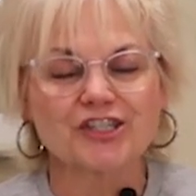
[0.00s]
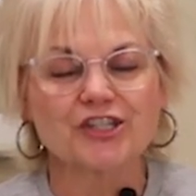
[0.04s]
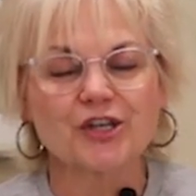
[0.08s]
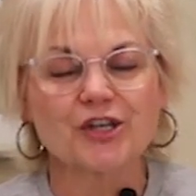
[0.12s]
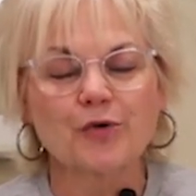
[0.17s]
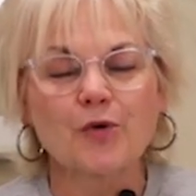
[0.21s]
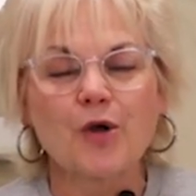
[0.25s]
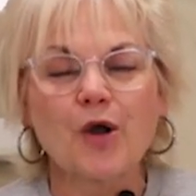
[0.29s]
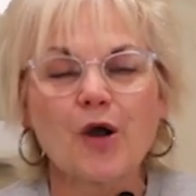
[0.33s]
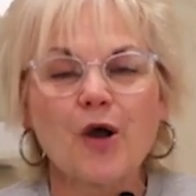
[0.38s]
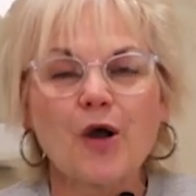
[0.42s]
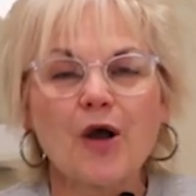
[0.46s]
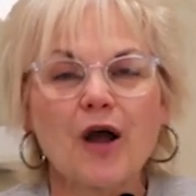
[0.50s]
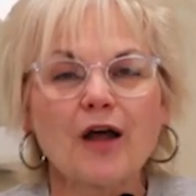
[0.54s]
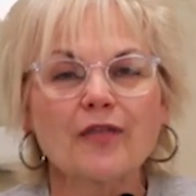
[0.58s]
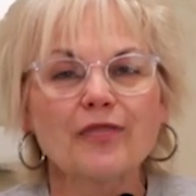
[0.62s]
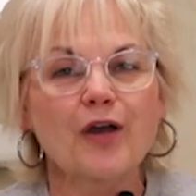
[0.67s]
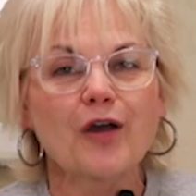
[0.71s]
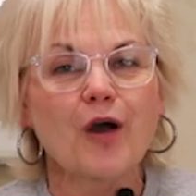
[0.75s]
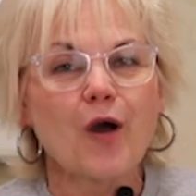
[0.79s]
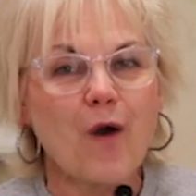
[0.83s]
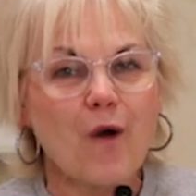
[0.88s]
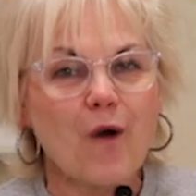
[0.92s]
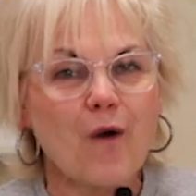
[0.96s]
So
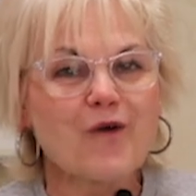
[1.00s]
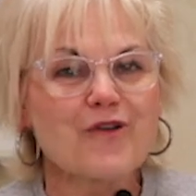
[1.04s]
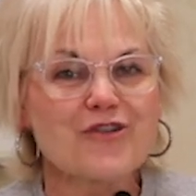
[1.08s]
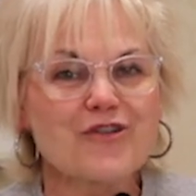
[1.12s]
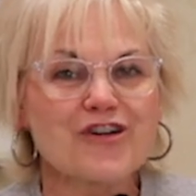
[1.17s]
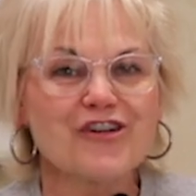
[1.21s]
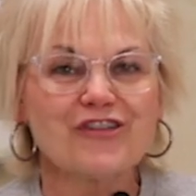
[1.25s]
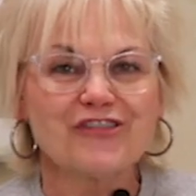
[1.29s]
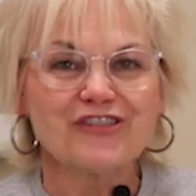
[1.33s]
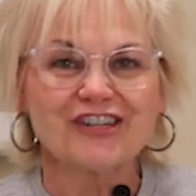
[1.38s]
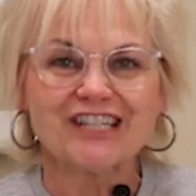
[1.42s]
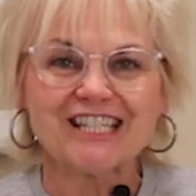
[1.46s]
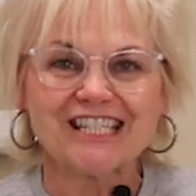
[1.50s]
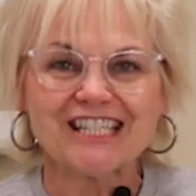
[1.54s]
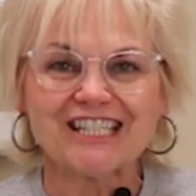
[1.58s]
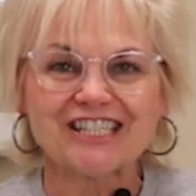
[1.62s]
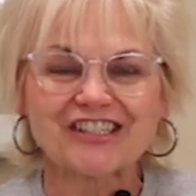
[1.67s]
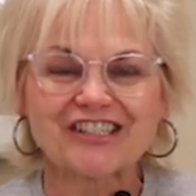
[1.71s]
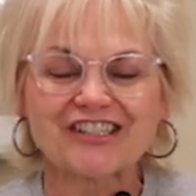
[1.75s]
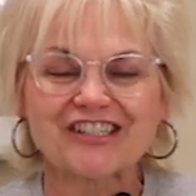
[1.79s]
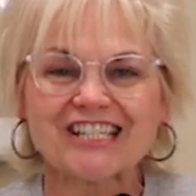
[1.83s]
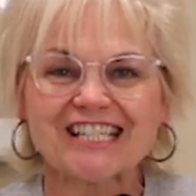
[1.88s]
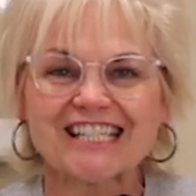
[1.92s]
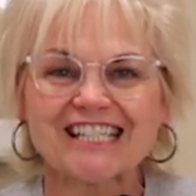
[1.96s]
the whole goal
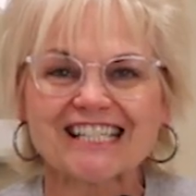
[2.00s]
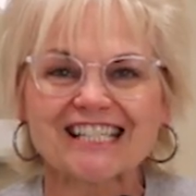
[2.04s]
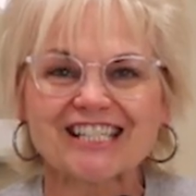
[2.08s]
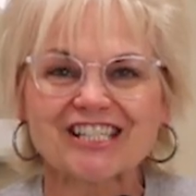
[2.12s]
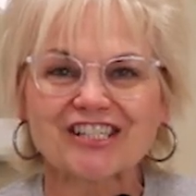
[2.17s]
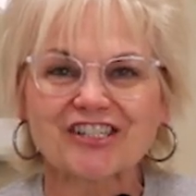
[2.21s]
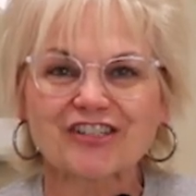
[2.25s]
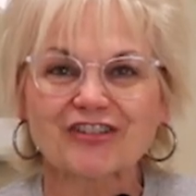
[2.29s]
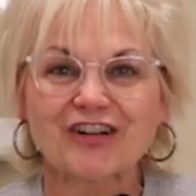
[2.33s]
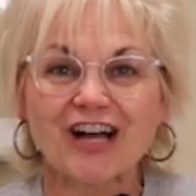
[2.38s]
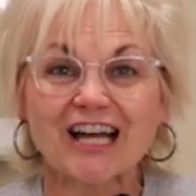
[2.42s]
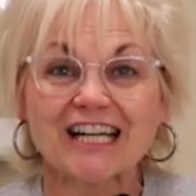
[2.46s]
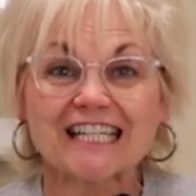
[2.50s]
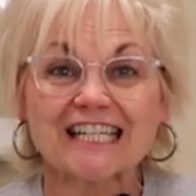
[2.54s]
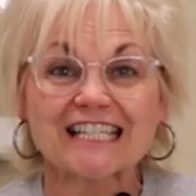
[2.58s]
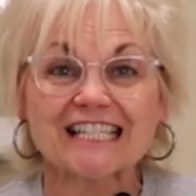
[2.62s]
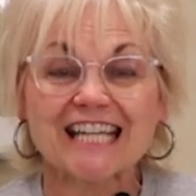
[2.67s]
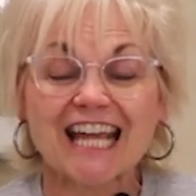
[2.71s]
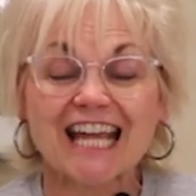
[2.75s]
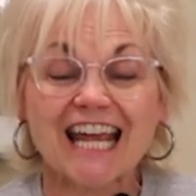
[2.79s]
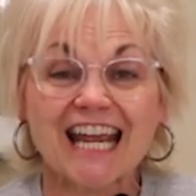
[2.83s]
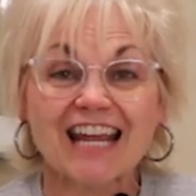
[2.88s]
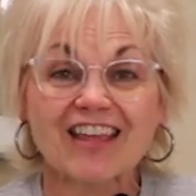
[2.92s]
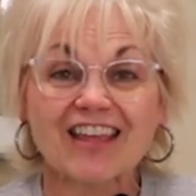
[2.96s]
here is to try to
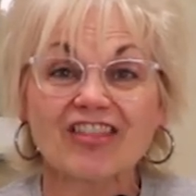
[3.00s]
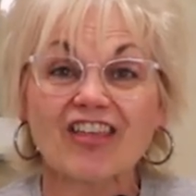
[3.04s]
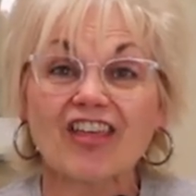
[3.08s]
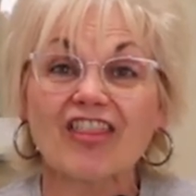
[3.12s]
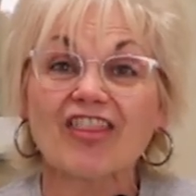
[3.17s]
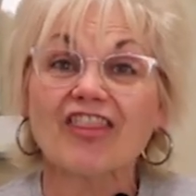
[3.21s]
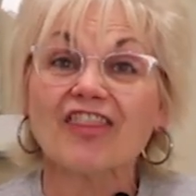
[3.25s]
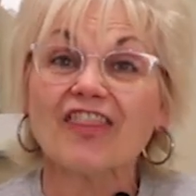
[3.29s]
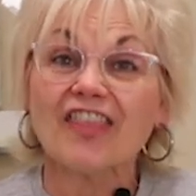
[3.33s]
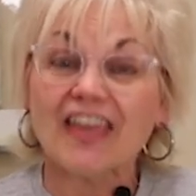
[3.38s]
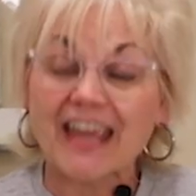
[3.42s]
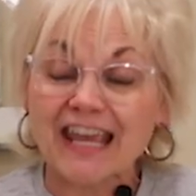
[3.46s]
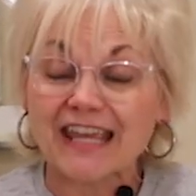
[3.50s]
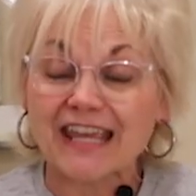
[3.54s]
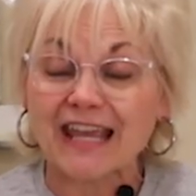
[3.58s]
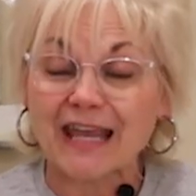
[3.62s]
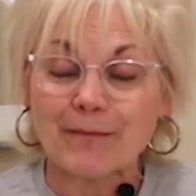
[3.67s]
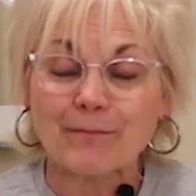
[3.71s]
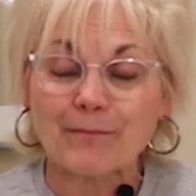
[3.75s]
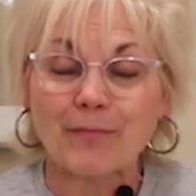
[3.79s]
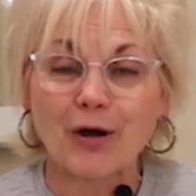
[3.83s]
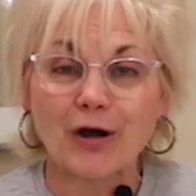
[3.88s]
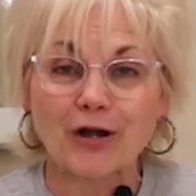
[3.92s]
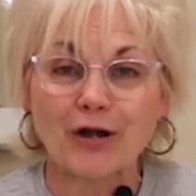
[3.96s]
take the
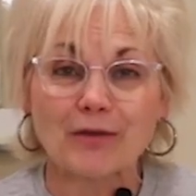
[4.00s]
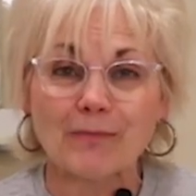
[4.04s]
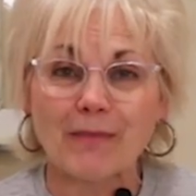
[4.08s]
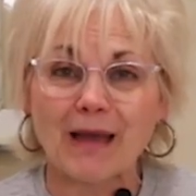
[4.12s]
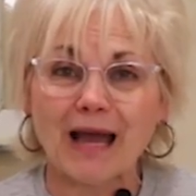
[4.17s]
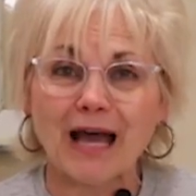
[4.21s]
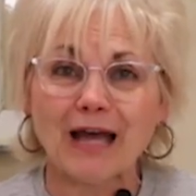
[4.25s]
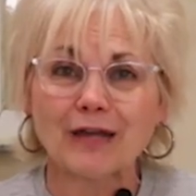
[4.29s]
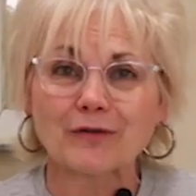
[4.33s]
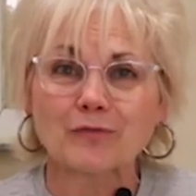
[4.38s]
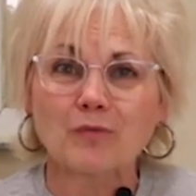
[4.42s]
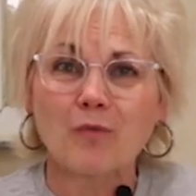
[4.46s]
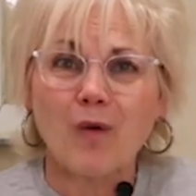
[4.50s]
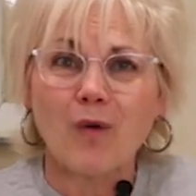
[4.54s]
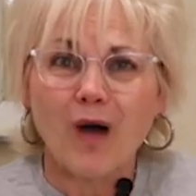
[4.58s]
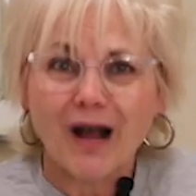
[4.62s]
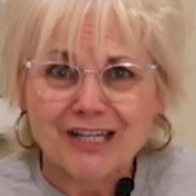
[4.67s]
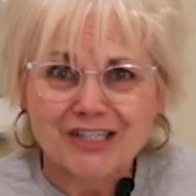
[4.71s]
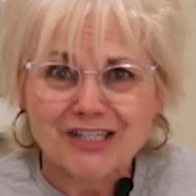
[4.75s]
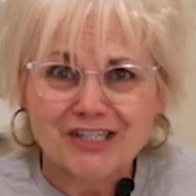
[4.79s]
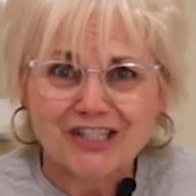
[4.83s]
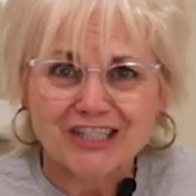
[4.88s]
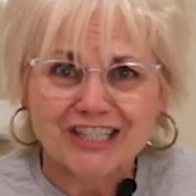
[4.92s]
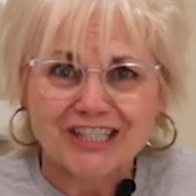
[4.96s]
thinking part about
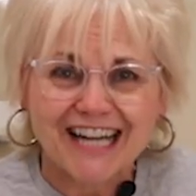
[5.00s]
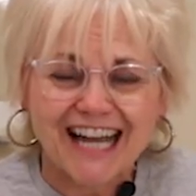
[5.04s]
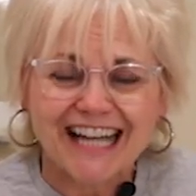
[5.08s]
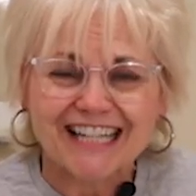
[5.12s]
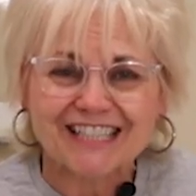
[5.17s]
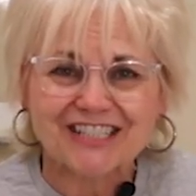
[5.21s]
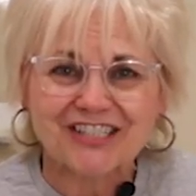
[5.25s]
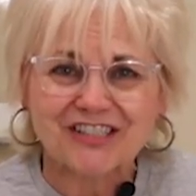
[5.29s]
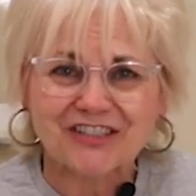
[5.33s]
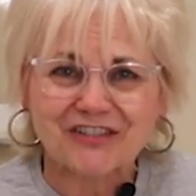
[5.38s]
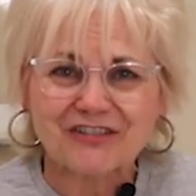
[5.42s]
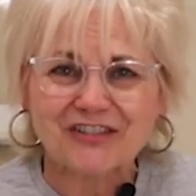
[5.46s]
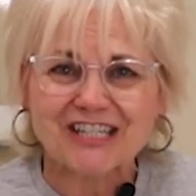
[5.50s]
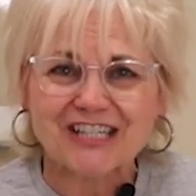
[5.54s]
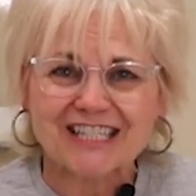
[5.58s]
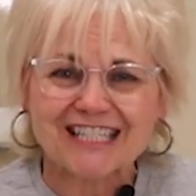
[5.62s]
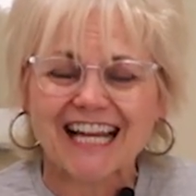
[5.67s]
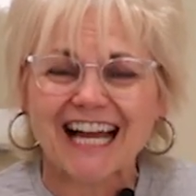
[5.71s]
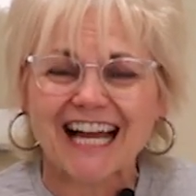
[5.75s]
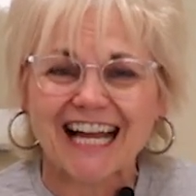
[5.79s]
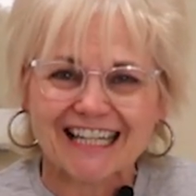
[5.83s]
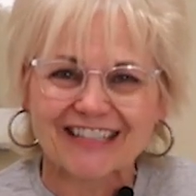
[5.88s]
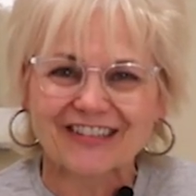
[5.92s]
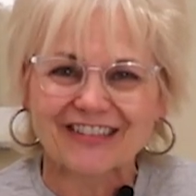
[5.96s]
what should I do to
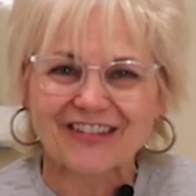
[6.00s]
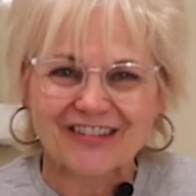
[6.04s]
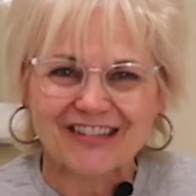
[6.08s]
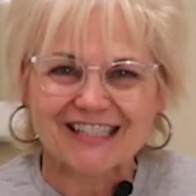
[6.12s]
tackle